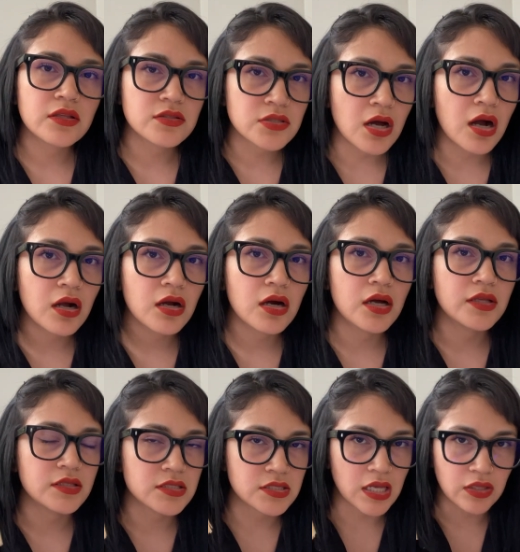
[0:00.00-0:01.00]
the tonka,
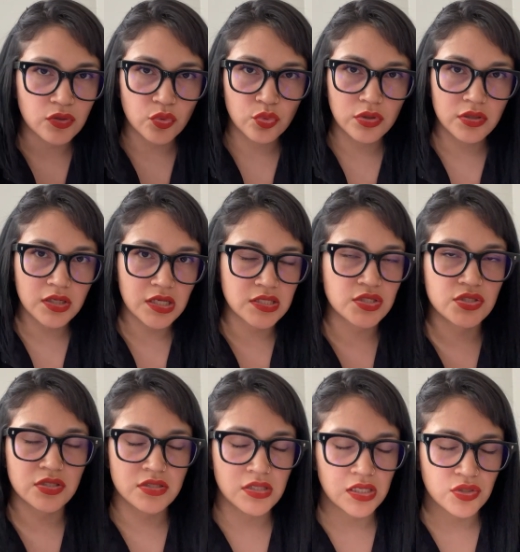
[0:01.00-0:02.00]
and the sandalwood, it's
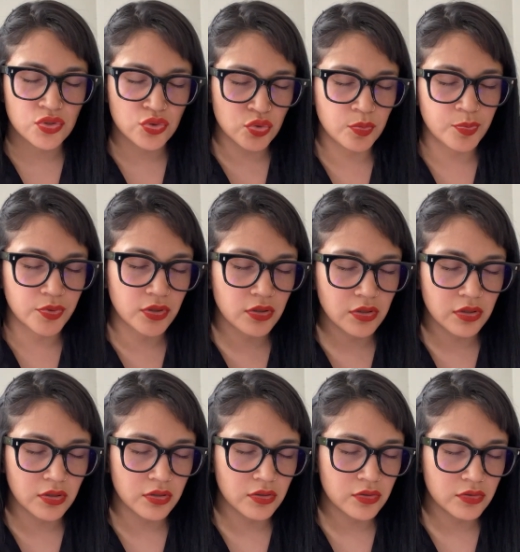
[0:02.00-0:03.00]
just like
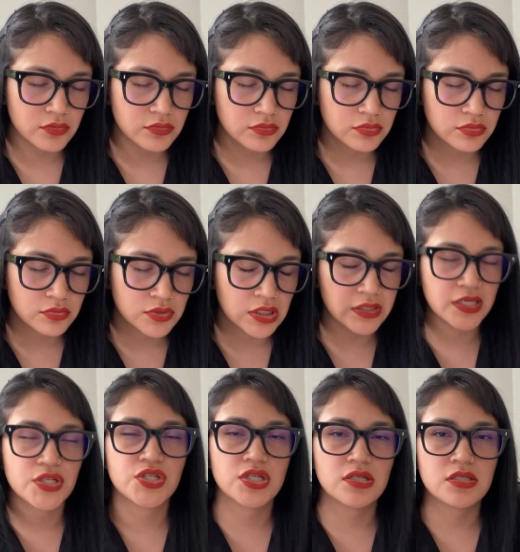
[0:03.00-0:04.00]
super
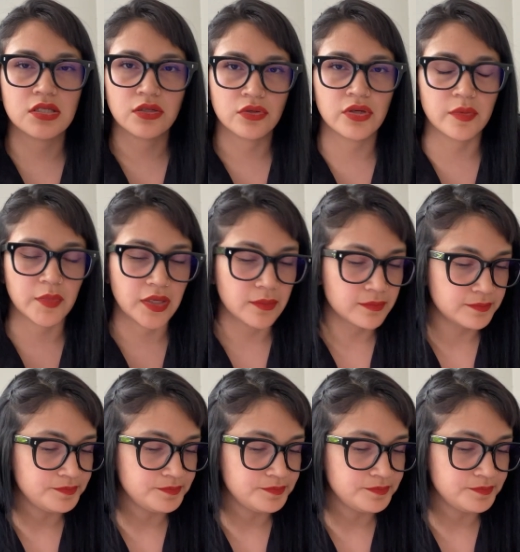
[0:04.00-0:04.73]
delicious and creamy.